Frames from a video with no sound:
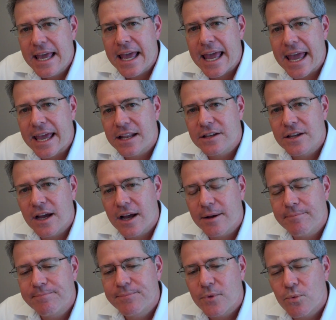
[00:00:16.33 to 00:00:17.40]
And
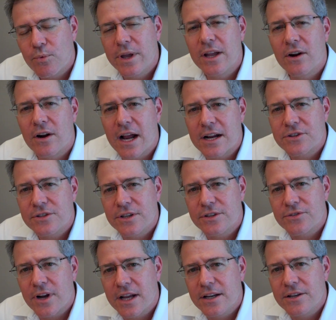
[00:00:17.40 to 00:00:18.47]
um, we are actually
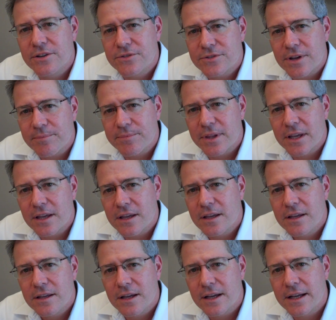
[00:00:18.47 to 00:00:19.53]
trying to do something
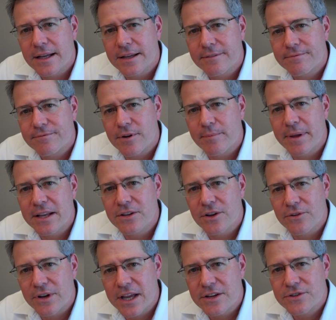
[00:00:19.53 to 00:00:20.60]
uh, from a
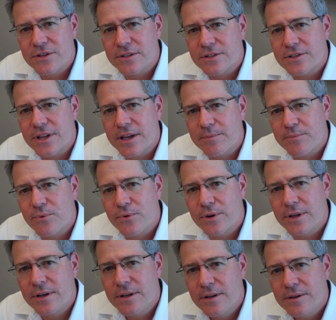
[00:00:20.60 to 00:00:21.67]
donation
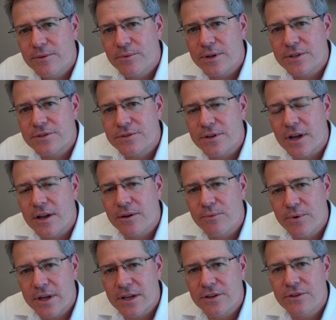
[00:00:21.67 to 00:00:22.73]
standpoint, which uh,
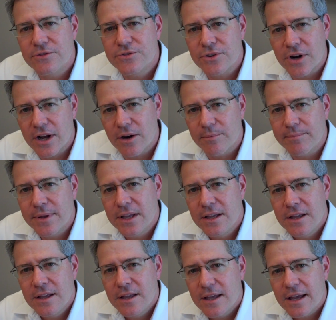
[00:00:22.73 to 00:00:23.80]
we could use your help.
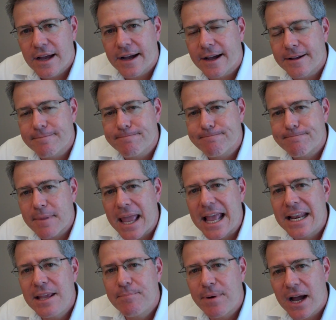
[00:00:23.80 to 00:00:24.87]
Um,
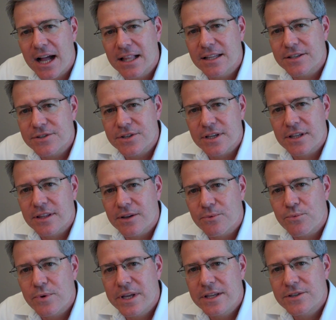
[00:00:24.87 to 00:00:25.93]
any policy that
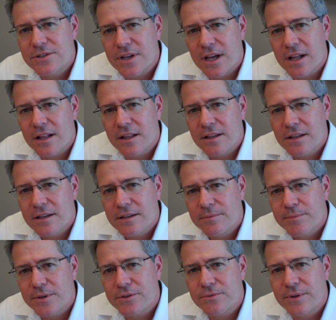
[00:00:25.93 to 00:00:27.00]
we sell
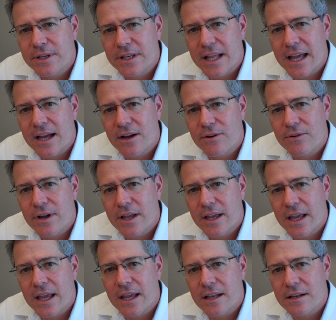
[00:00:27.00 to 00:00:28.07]
between now
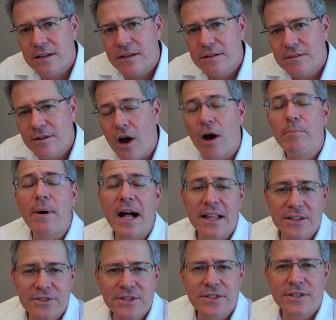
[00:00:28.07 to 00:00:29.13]
and all
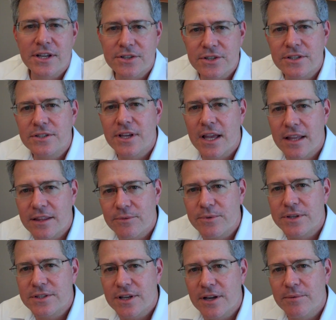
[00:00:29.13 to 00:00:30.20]
policies, I should say, that we
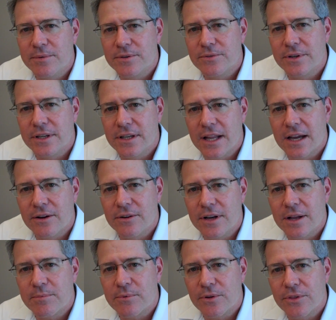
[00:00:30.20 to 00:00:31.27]
sell between now and
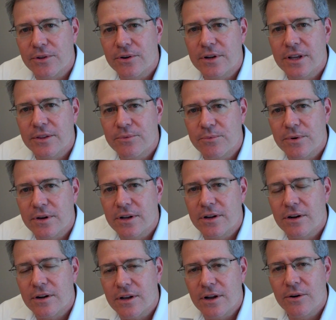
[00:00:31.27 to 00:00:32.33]
April thirtieth, we're
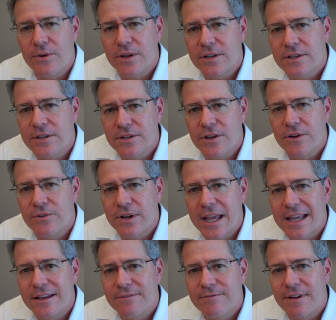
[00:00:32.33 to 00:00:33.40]
going to
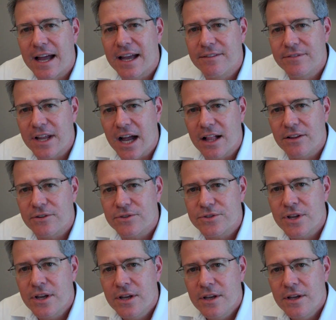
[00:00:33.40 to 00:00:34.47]
donate five
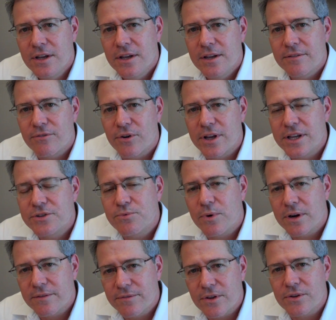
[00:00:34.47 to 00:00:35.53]
dollars for each
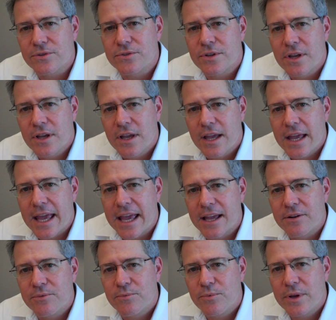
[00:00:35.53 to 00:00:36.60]
one of those.
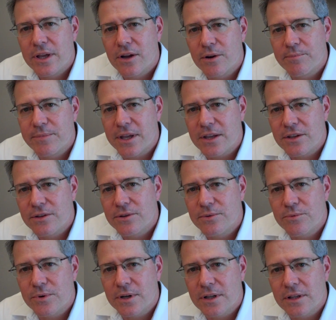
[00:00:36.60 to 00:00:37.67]
And we hope that you
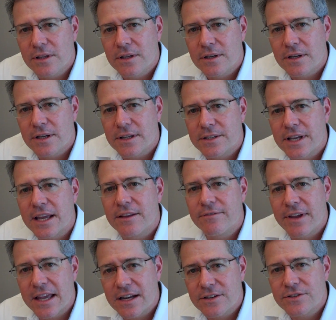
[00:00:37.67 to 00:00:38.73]
will uh, take
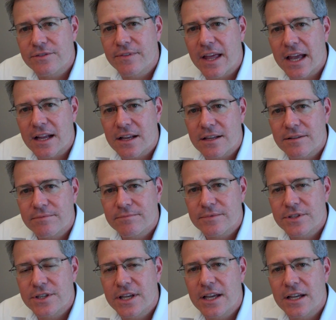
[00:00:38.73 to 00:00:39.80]
advantage of that,
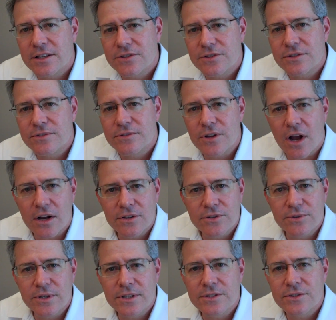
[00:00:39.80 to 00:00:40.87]
see us, talk
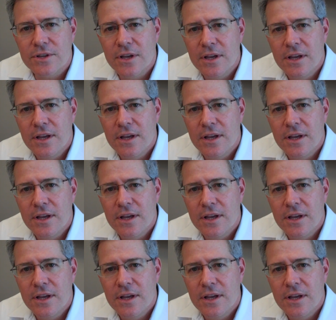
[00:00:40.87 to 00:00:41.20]
to us